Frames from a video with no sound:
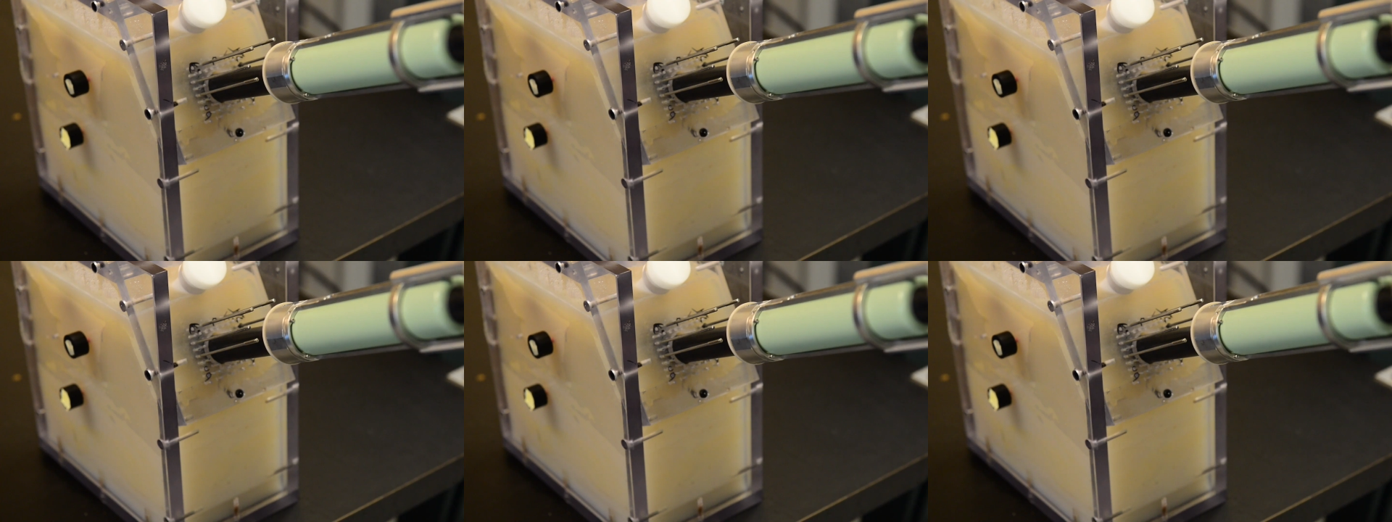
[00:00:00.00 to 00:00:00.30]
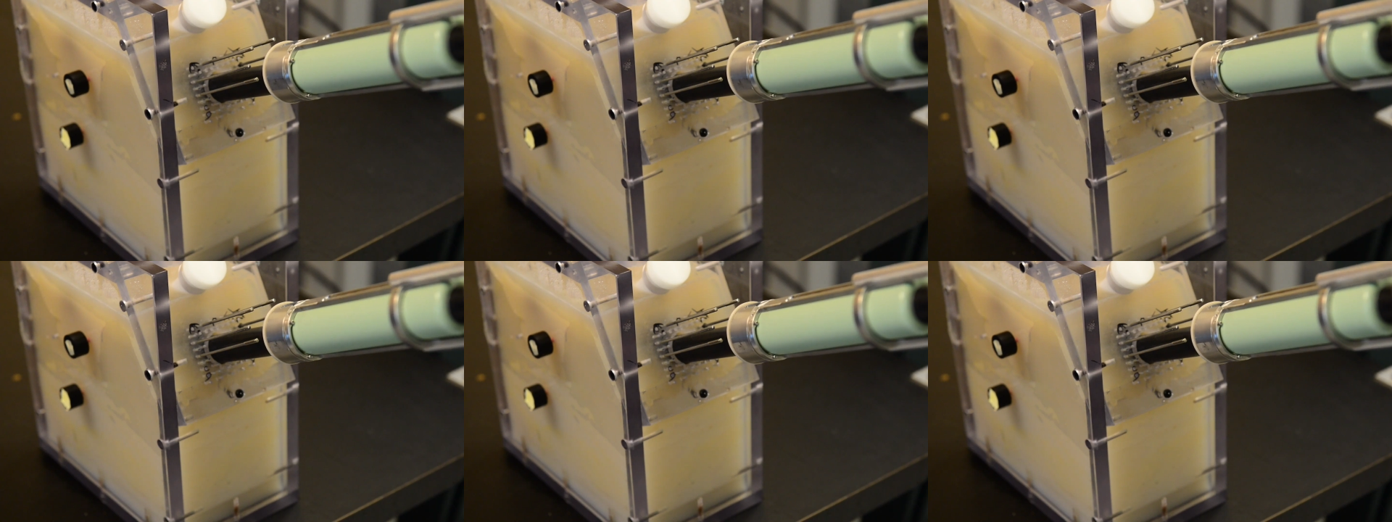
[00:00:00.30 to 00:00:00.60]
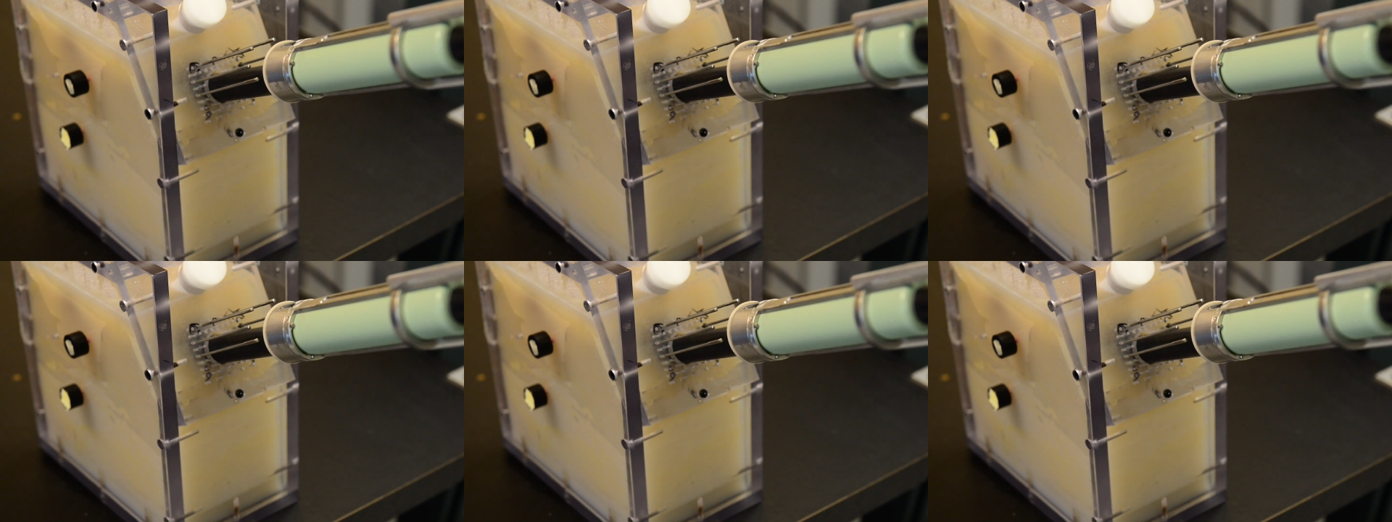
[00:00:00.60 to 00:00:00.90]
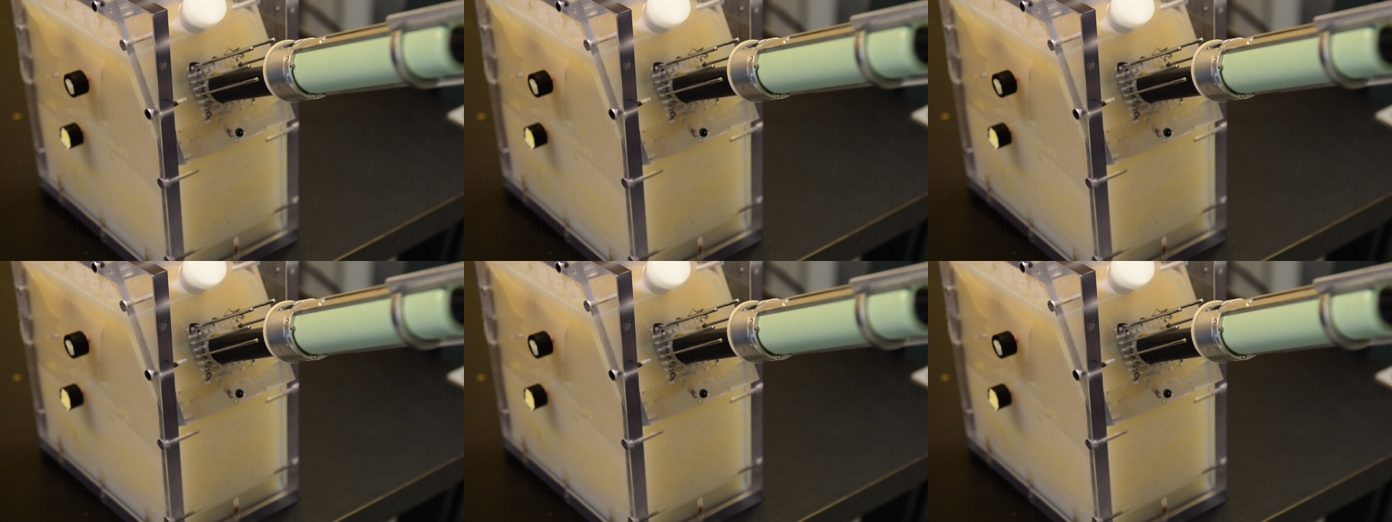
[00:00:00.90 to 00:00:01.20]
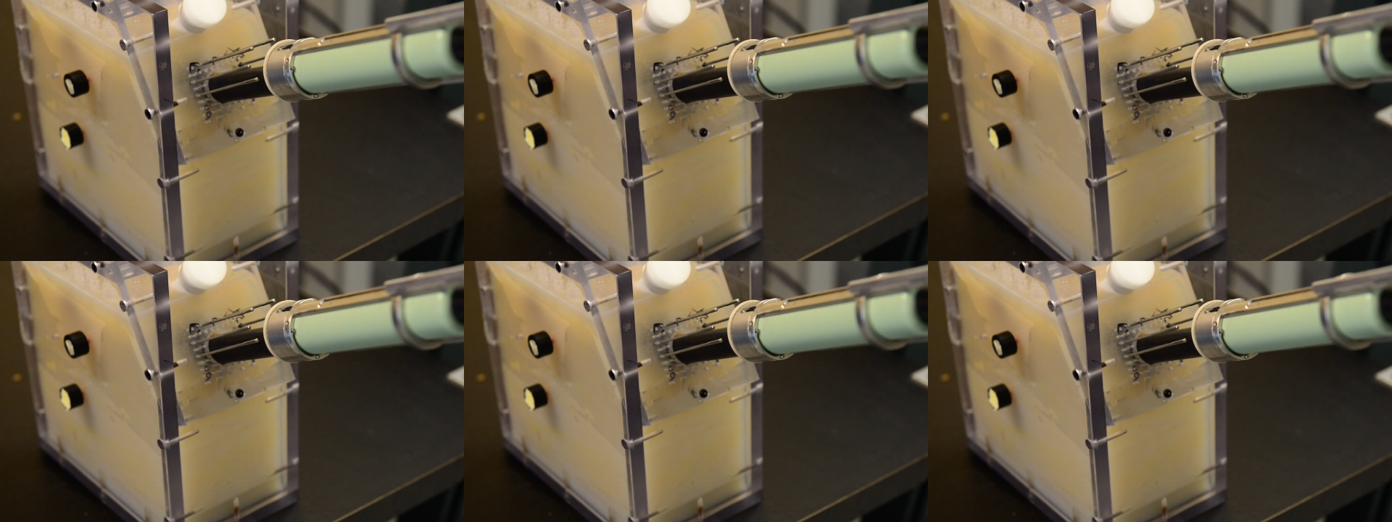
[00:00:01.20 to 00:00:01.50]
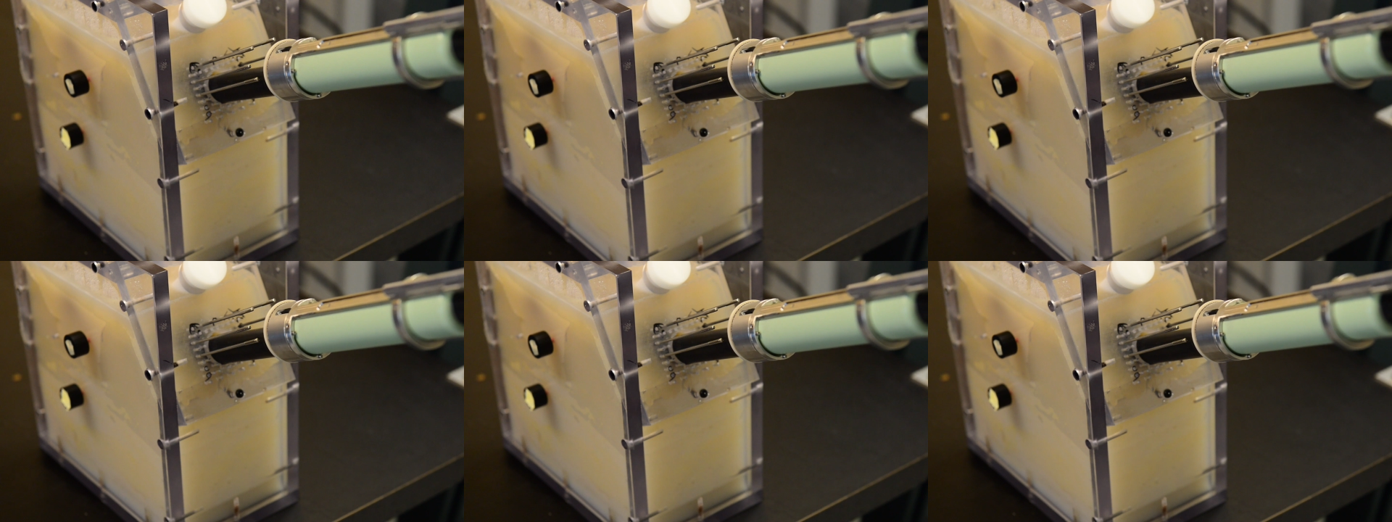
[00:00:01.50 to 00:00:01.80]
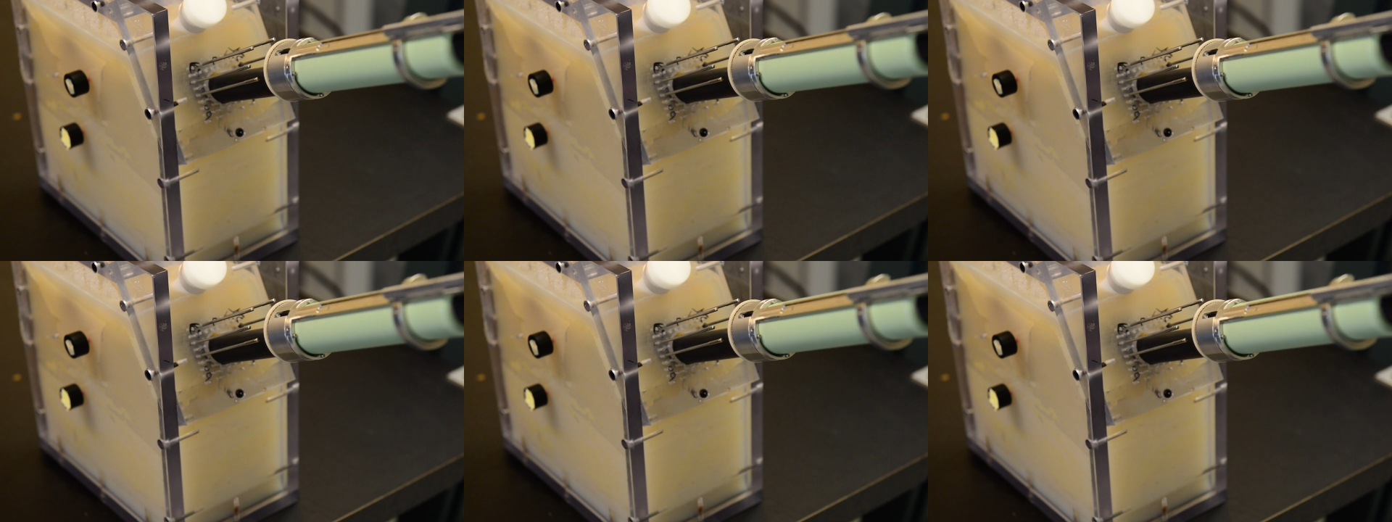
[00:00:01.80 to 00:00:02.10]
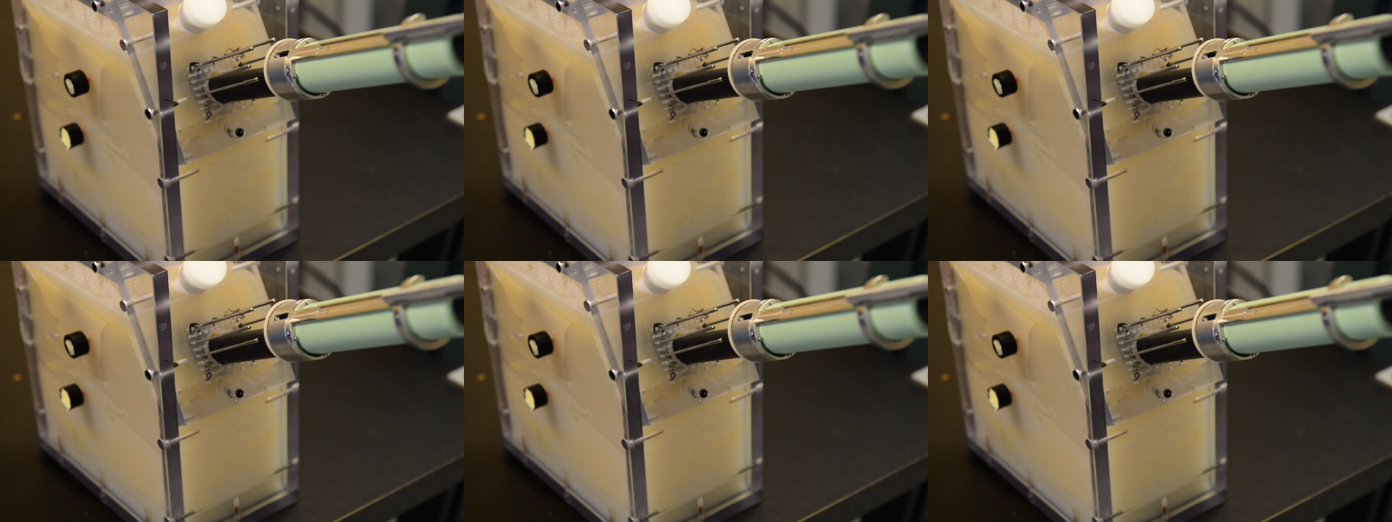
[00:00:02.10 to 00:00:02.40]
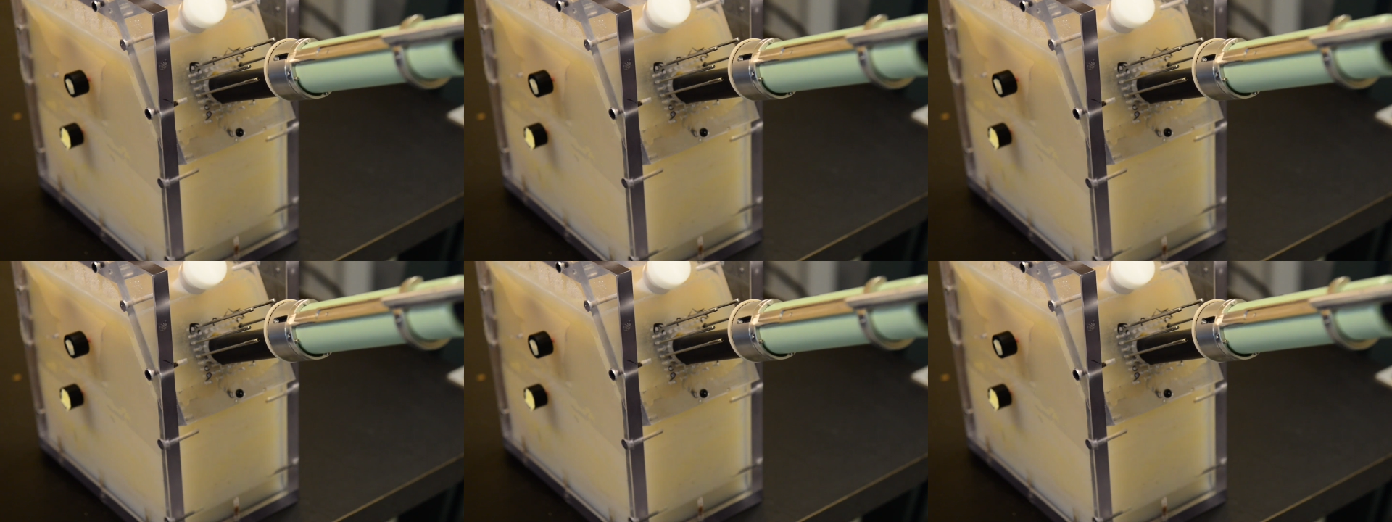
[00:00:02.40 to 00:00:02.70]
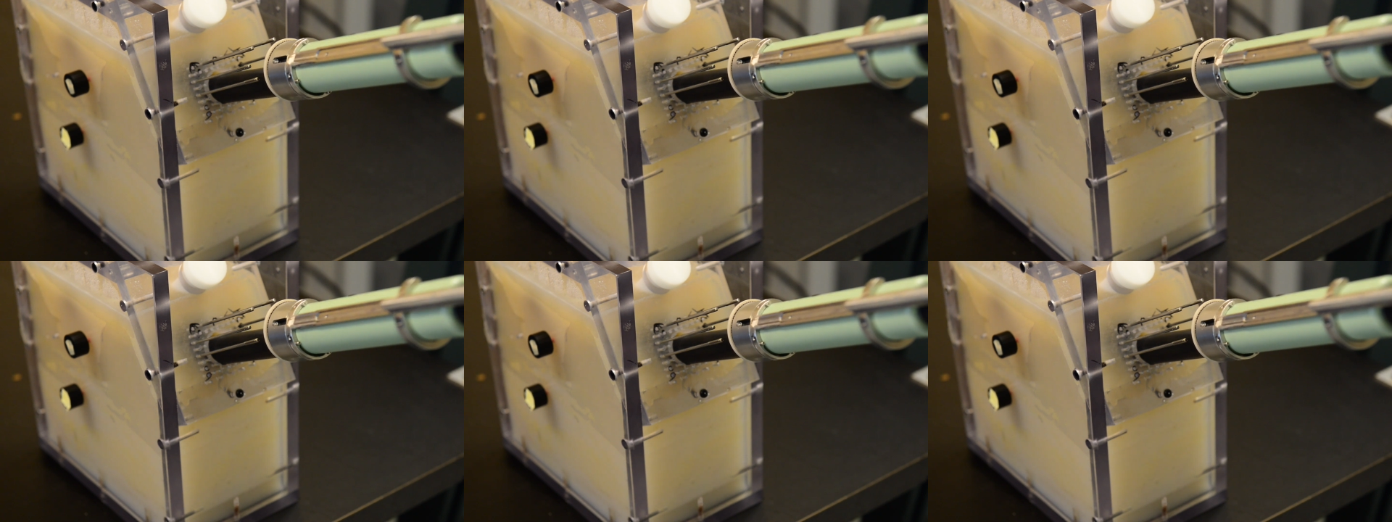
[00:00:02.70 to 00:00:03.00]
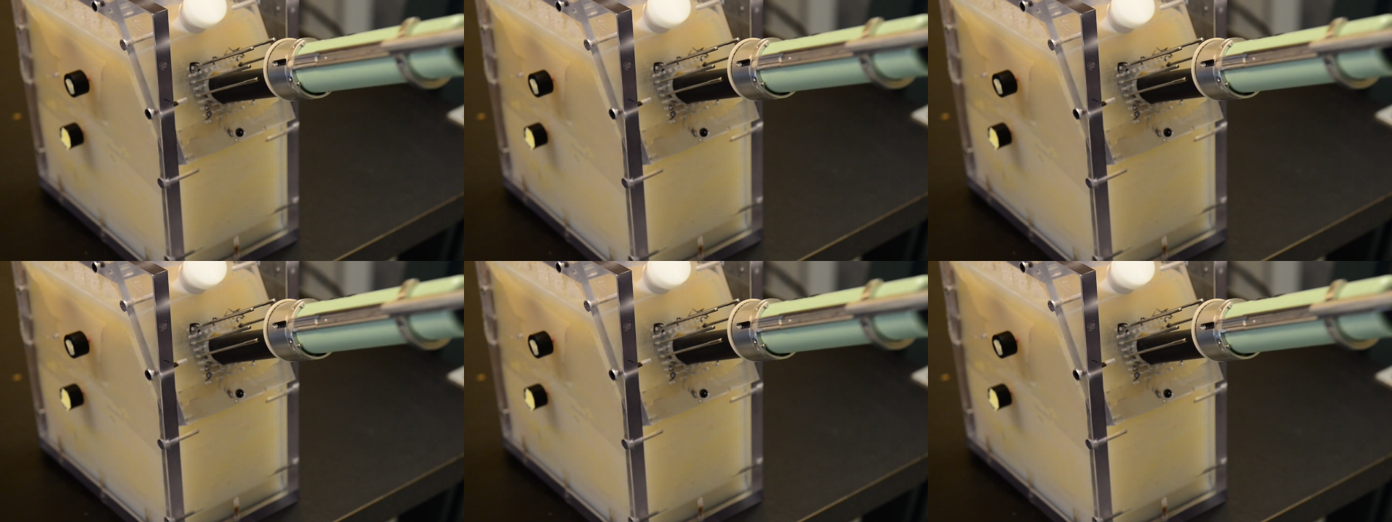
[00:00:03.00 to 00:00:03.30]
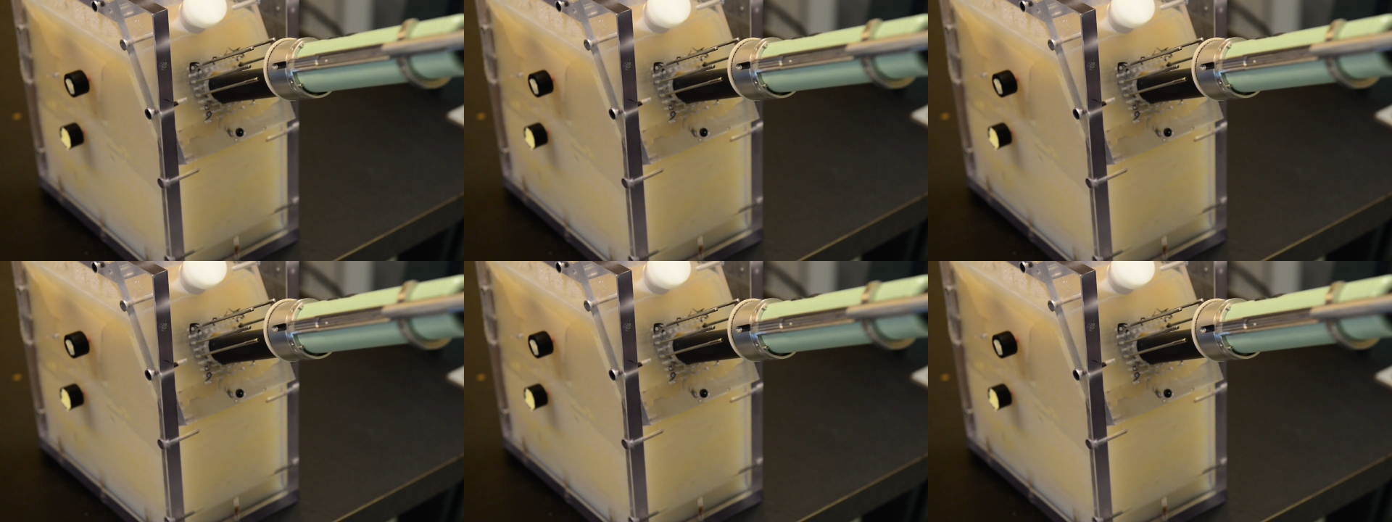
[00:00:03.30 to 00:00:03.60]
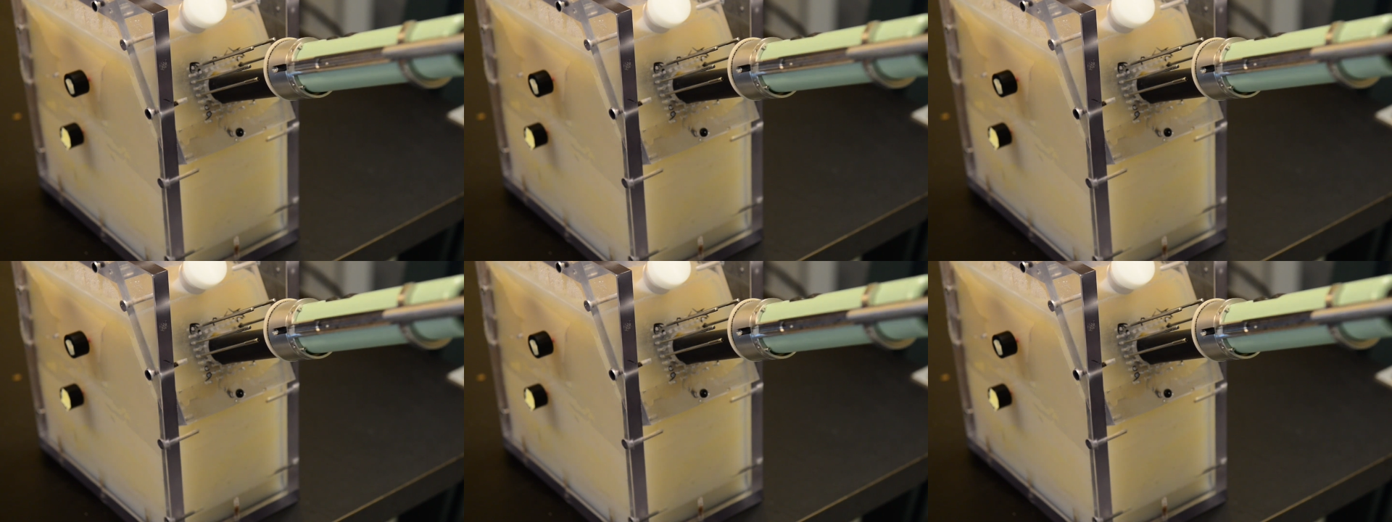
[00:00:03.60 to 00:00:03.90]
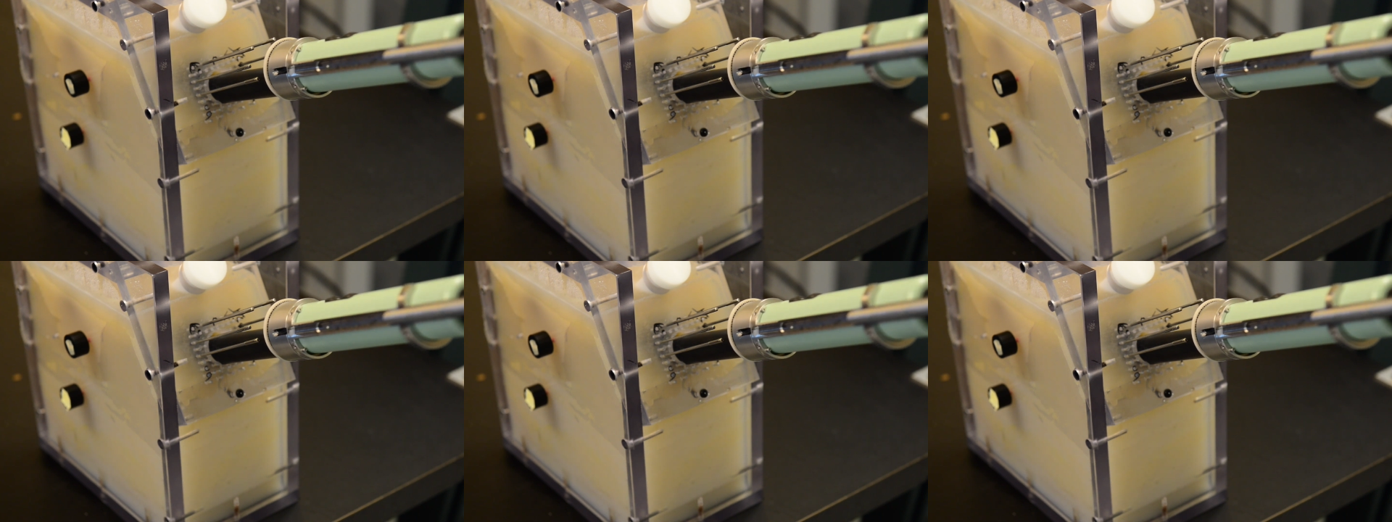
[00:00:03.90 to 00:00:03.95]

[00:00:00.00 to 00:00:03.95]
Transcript: (no speaker visible)